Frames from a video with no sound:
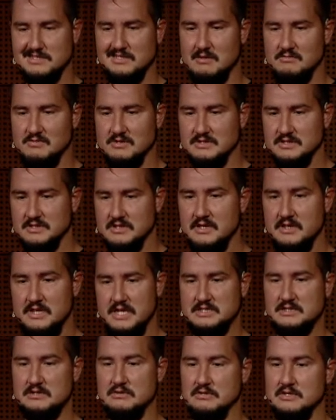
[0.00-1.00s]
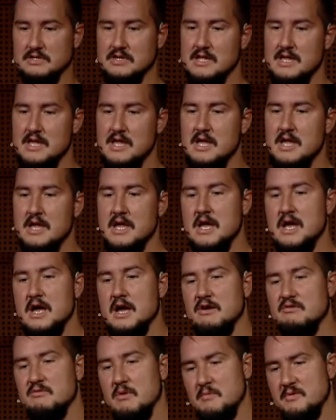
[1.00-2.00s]
numbers. That's good.
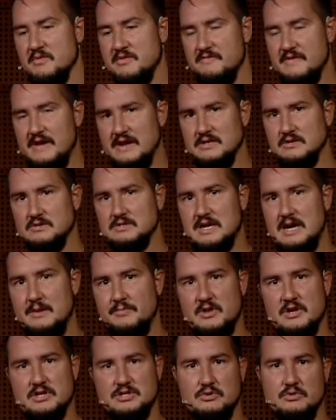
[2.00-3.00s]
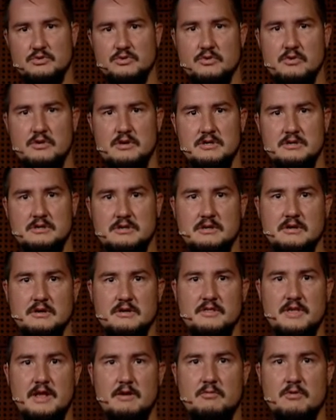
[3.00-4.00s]
Remember the value type that I showed you earlier?
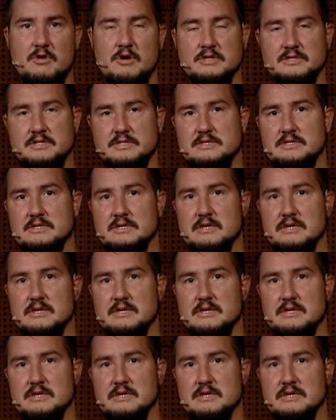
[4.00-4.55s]
That was